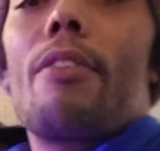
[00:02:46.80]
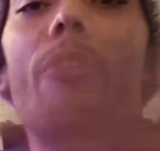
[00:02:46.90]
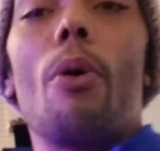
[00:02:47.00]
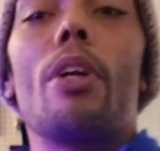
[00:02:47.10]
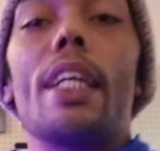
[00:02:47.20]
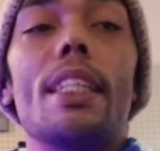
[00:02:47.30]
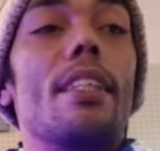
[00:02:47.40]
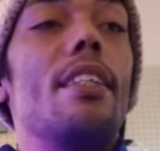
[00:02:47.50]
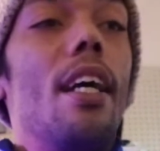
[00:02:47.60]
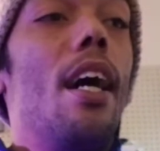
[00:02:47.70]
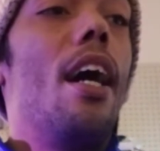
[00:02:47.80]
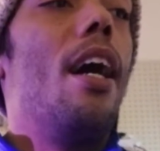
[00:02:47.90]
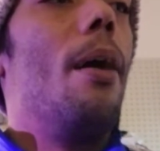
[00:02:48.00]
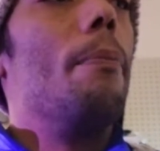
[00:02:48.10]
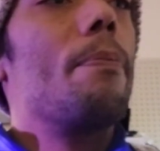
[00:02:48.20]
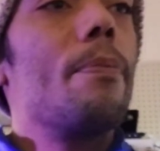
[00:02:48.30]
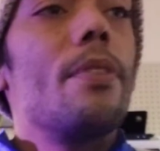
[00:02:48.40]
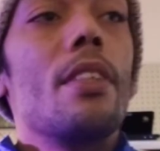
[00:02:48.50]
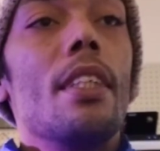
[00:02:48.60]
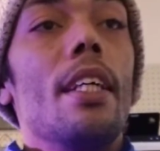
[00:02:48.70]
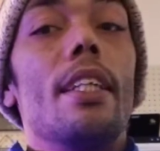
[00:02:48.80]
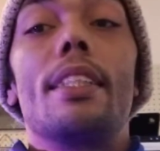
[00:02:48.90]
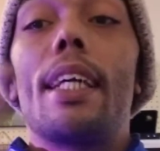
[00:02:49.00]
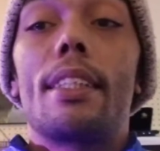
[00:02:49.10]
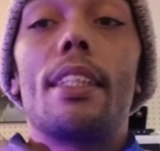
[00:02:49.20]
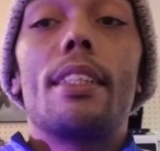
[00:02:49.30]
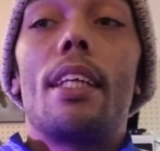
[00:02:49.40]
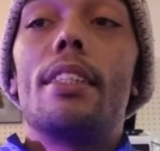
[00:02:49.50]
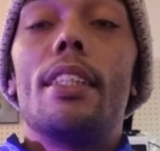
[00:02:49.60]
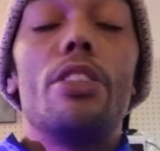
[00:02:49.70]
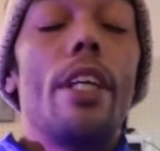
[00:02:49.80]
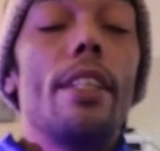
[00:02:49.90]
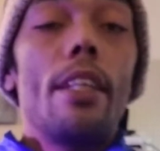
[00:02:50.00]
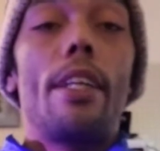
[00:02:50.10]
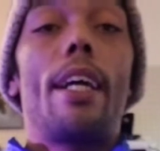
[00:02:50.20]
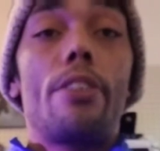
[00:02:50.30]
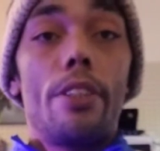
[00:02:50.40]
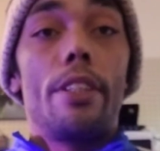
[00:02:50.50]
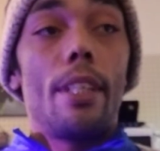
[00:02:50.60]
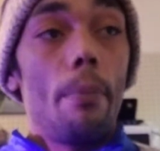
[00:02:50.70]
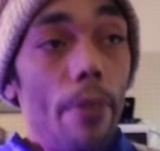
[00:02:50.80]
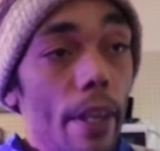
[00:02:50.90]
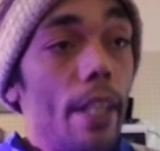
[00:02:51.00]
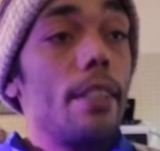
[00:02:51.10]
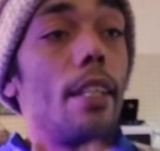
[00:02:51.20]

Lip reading: for it. Next things on the agenda are actually some things